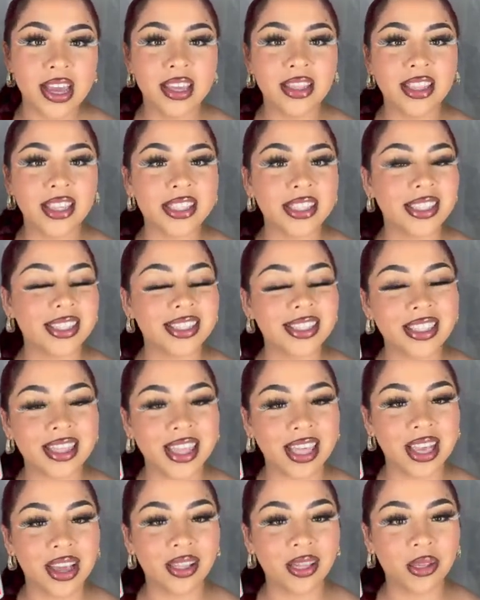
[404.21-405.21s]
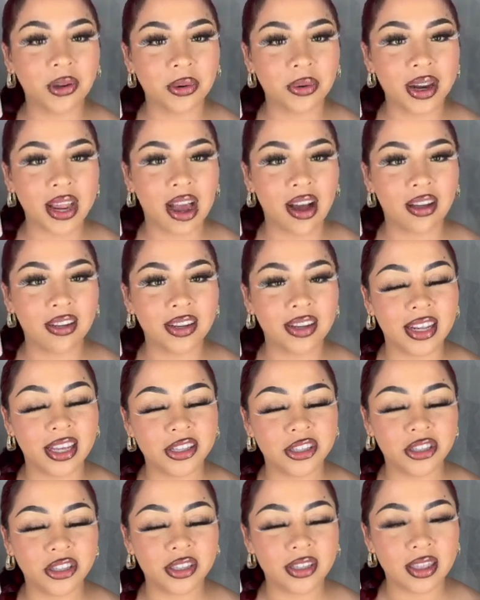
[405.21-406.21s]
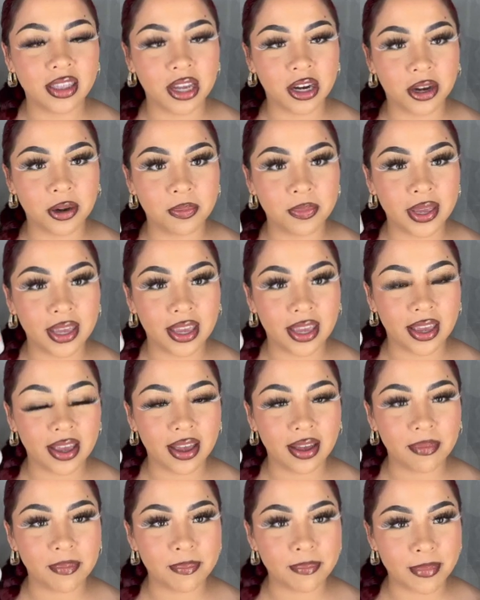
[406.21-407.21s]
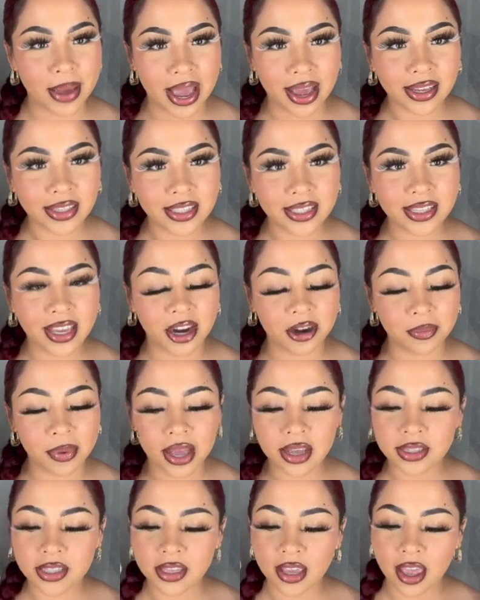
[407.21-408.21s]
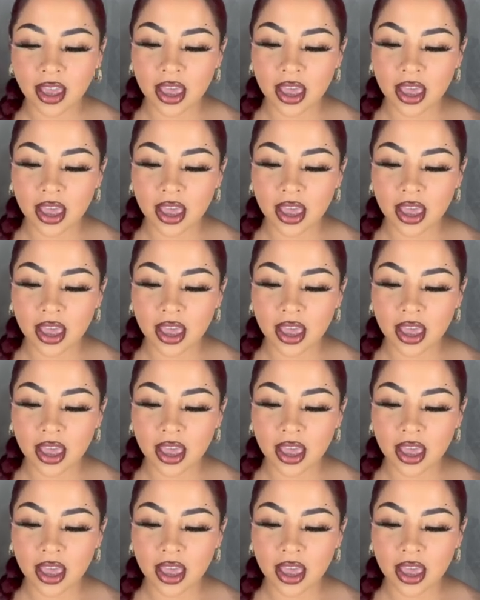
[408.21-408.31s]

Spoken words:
This is the L'Oreal Nature's Therapy mask, hair mask.